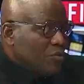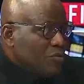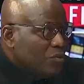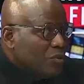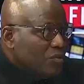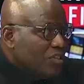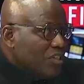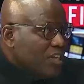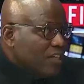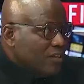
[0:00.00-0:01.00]
although we
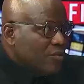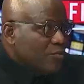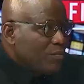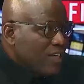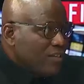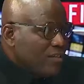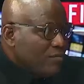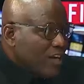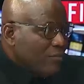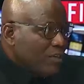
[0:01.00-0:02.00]
see that diesel prices
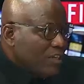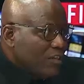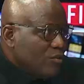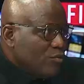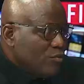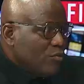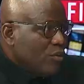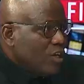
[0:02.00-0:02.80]
are beginning to